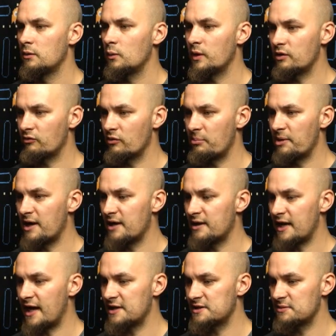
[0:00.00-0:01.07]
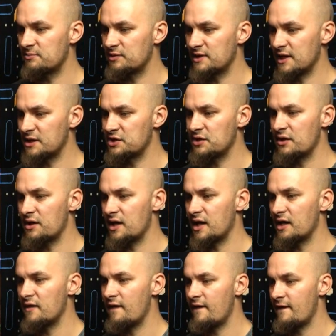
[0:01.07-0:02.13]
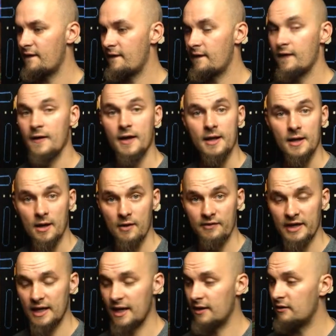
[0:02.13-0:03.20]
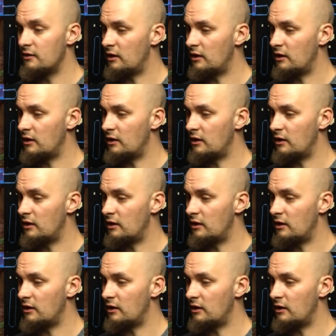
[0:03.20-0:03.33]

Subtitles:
we can repair the hazard protection thing over there.